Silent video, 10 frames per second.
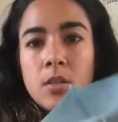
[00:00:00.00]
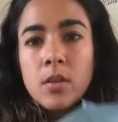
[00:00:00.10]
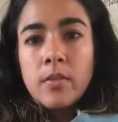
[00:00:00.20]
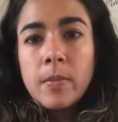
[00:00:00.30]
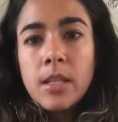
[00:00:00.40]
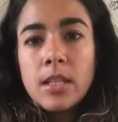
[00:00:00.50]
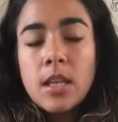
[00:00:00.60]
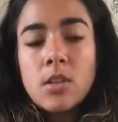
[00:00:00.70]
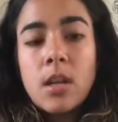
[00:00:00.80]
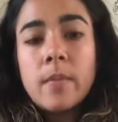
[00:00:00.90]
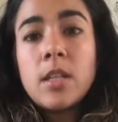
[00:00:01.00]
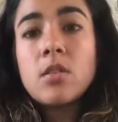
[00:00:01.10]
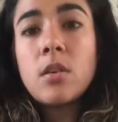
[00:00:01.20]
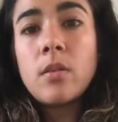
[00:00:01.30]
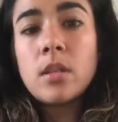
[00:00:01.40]
So I've pinned this edge, and I'm gonna
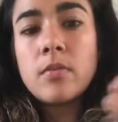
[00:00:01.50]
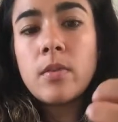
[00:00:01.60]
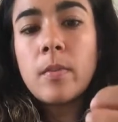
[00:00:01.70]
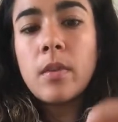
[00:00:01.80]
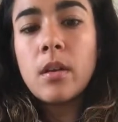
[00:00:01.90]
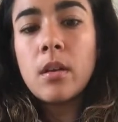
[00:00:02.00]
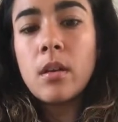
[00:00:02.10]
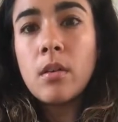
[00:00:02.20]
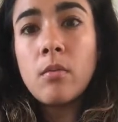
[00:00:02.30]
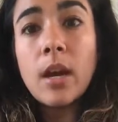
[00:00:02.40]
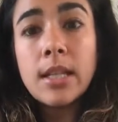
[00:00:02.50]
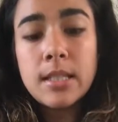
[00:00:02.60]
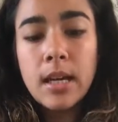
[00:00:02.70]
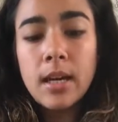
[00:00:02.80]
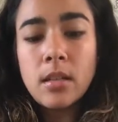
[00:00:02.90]
sew this from the right
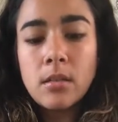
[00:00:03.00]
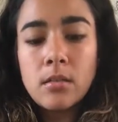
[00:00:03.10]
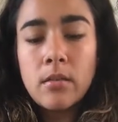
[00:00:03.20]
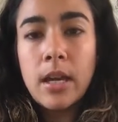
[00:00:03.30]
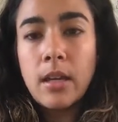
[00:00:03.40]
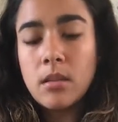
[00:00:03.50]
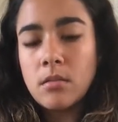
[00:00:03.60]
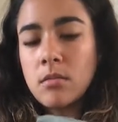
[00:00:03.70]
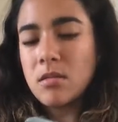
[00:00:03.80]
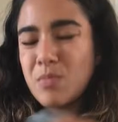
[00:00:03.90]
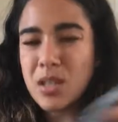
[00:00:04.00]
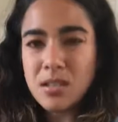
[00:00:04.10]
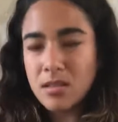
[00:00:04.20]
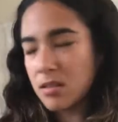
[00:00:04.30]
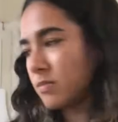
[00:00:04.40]
side, okay? Just
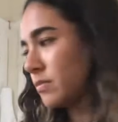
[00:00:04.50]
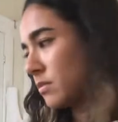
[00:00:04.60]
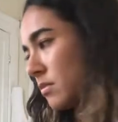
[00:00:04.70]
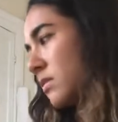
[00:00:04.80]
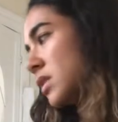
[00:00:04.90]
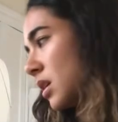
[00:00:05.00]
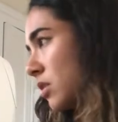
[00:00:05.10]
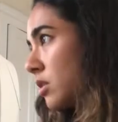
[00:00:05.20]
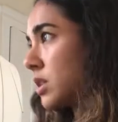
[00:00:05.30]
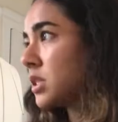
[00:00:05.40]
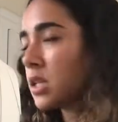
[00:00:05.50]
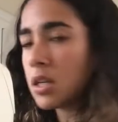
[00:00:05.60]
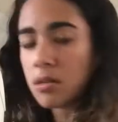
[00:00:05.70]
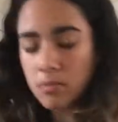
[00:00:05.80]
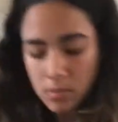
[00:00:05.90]
because, so you're gonna
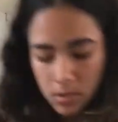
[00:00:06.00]
see.